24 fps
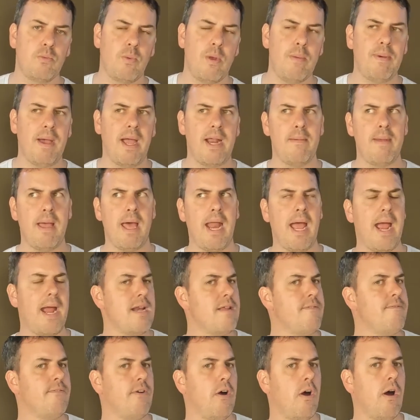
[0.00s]
We paid about
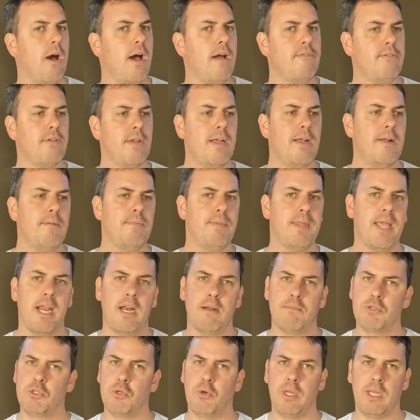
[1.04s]
$85, and
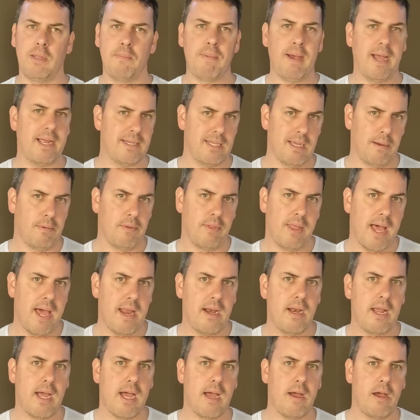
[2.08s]
I'm sure you can pay double
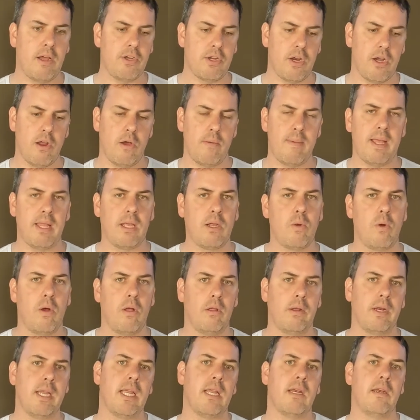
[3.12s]
that. I don't know about the
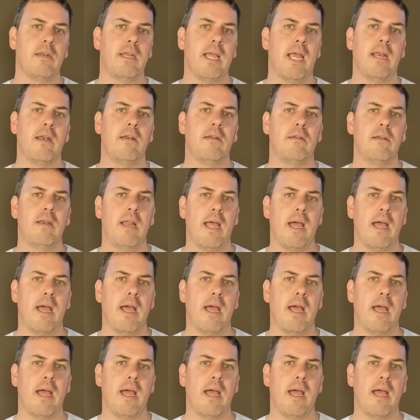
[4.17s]
quality and